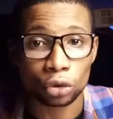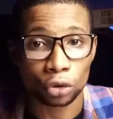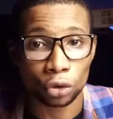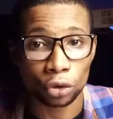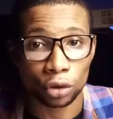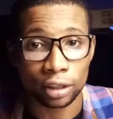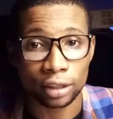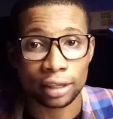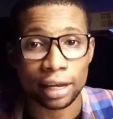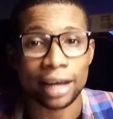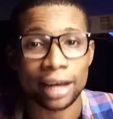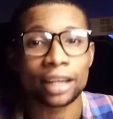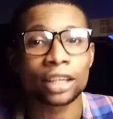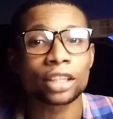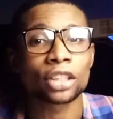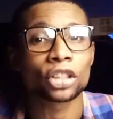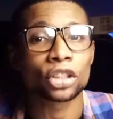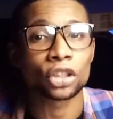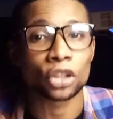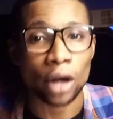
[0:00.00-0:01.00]
to
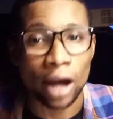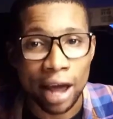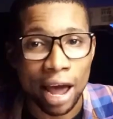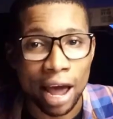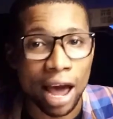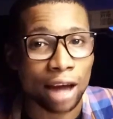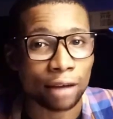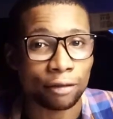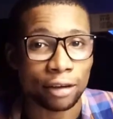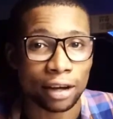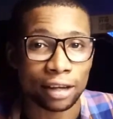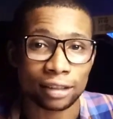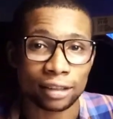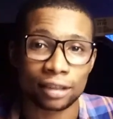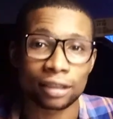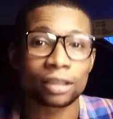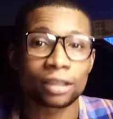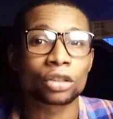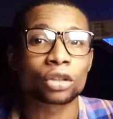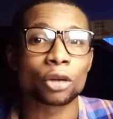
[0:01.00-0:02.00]
design, try
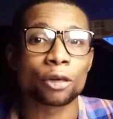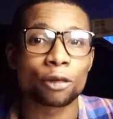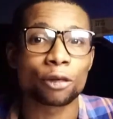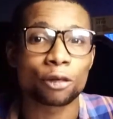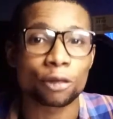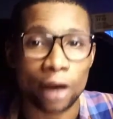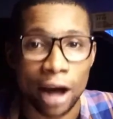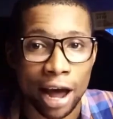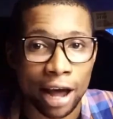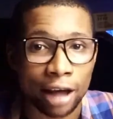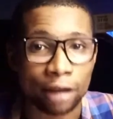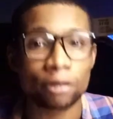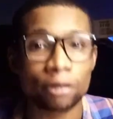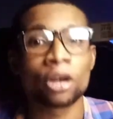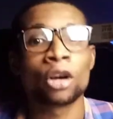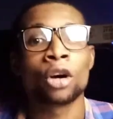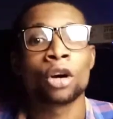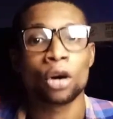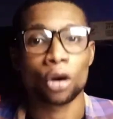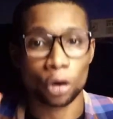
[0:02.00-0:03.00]
advancing to
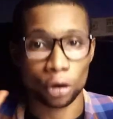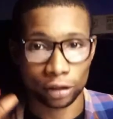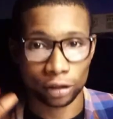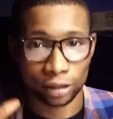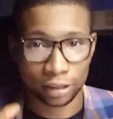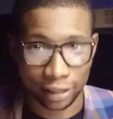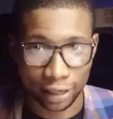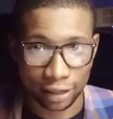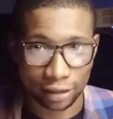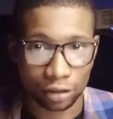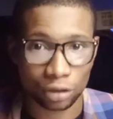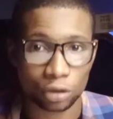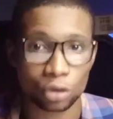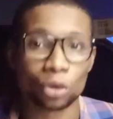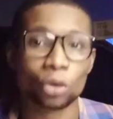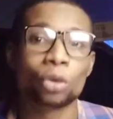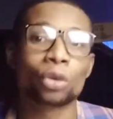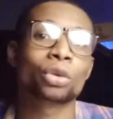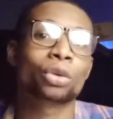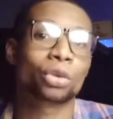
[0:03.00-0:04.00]
5 or 6
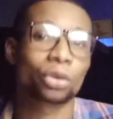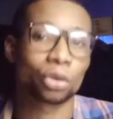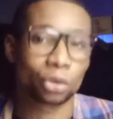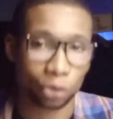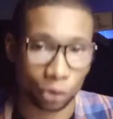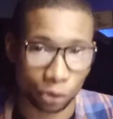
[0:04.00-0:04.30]
tools to